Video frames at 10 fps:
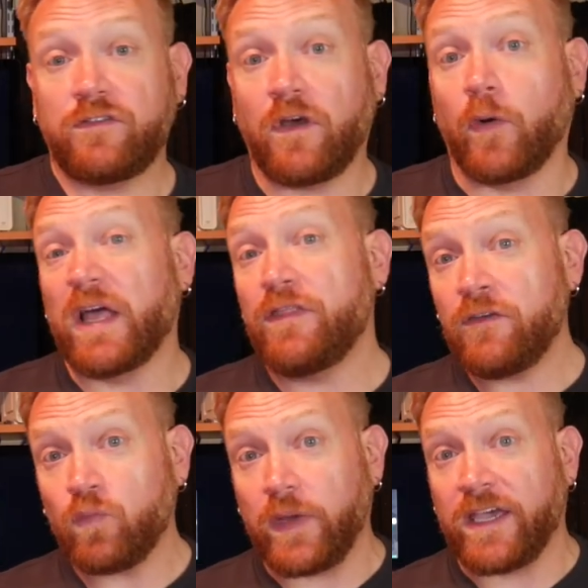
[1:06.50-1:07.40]
So,
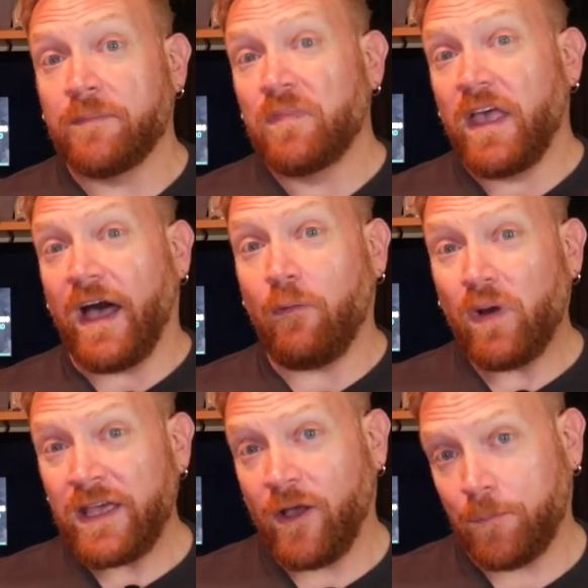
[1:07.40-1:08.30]
this week, I
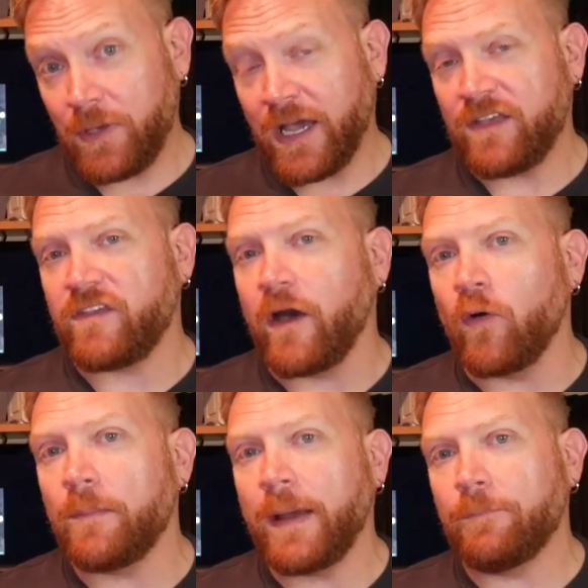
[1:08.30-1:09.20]
want to help you guys
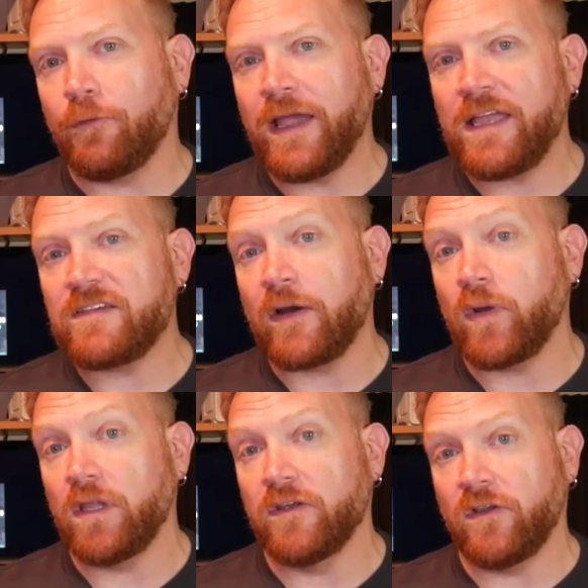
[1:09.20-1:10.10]
out by breaking
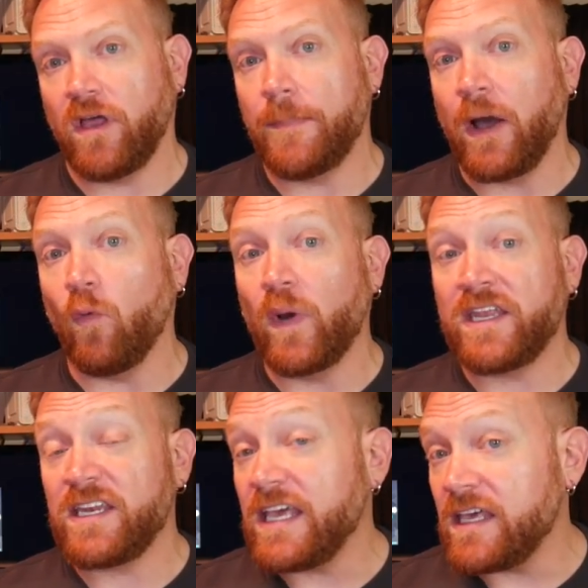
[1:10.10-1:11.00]
down a little about when
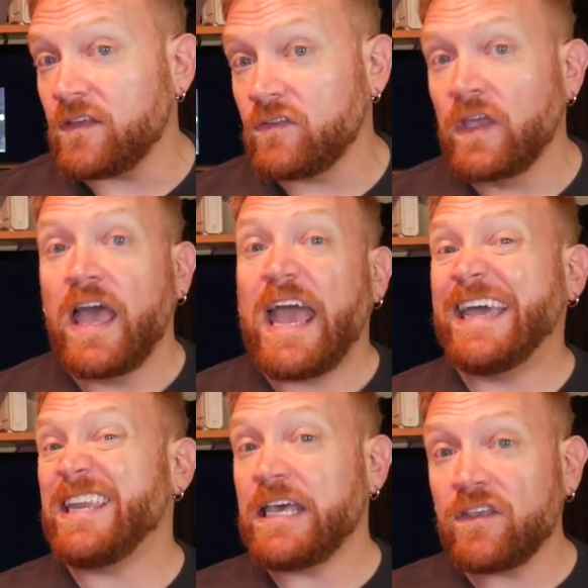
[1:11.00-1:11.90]
it is
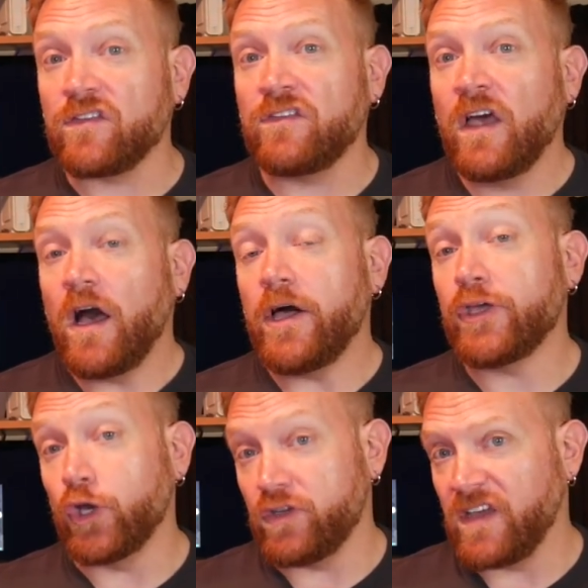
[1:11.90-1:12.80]
and isn't a
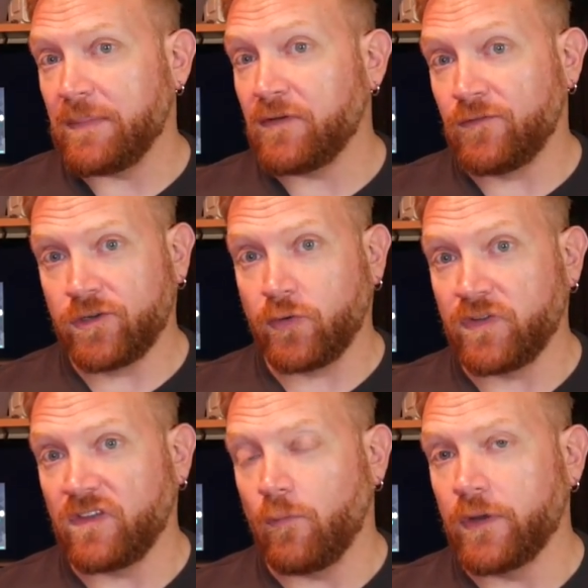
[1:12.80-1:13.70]
good time to flirt
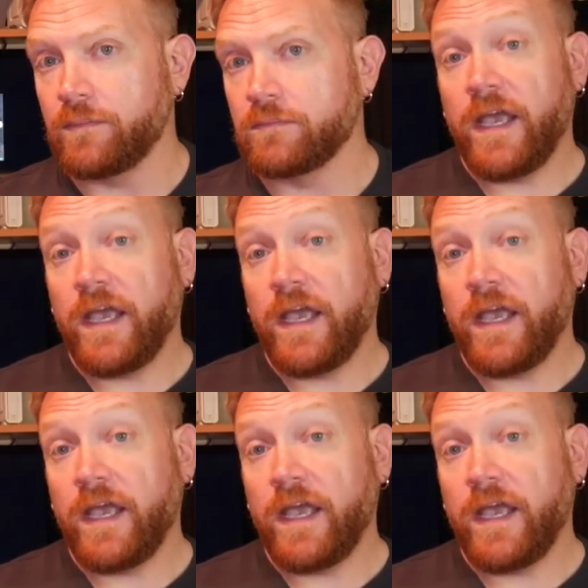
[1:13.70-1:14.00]
with someone.